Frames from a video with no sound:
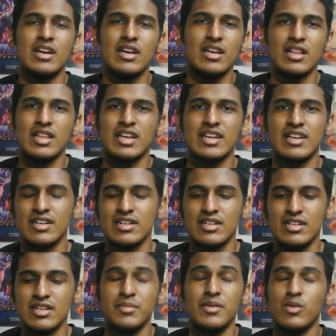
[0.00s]

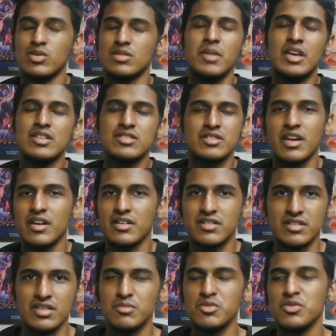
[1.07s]
it was a major character
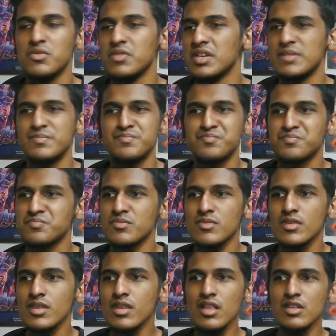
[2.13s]
in the movie.
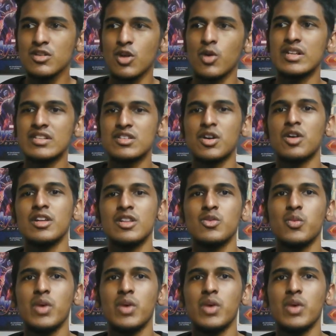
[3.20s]
So it started